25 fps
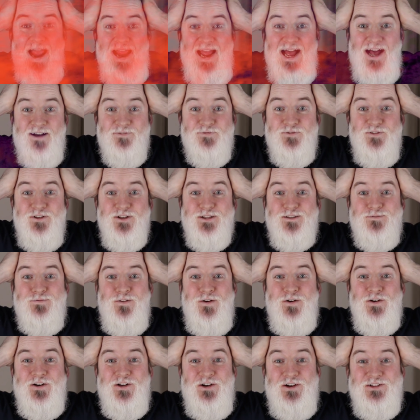I have not
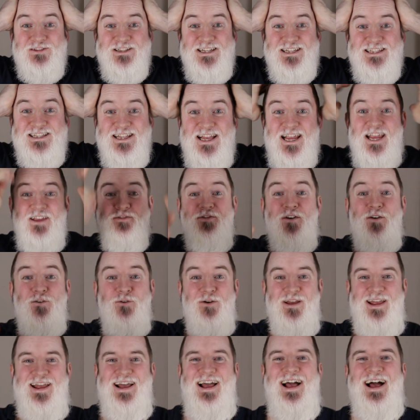forgotten the
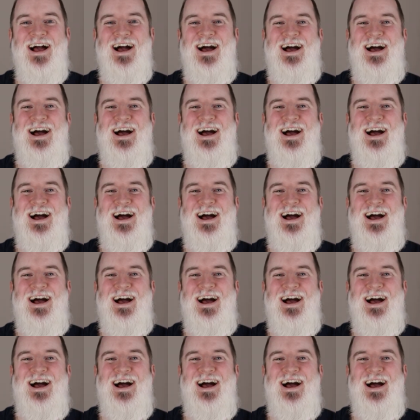giveaway!